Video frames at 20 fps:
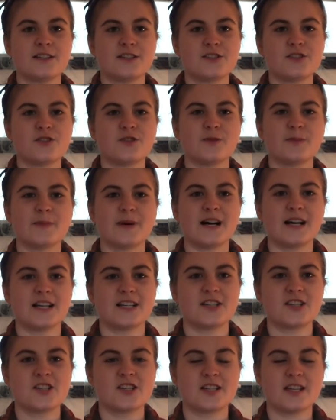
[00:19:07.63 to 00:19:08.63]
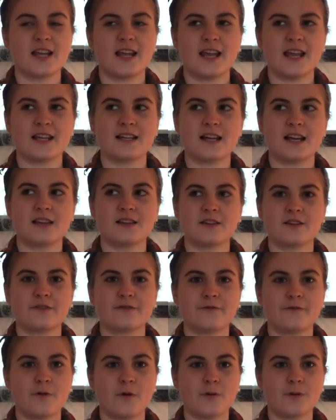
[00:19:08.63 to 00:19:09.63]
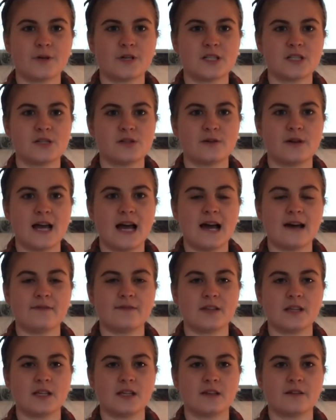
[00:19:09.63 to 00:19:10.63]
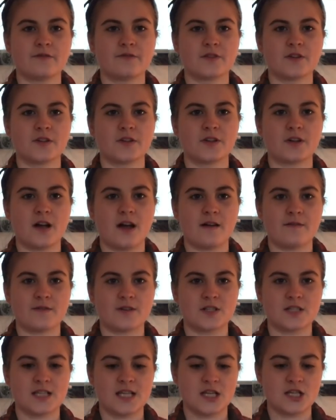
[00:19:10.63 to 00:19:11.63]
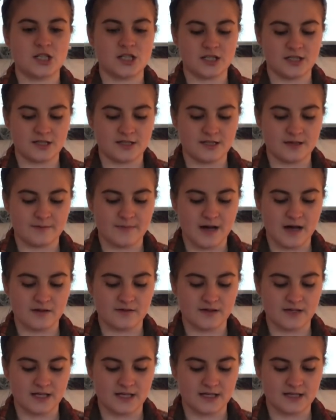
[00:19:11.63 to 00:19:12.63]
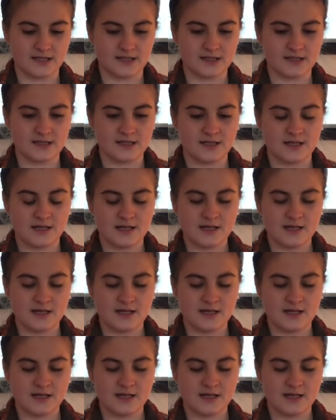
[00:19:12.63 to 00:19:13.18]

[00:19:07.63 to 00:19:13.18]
too much, and I look forward to having further conversations about this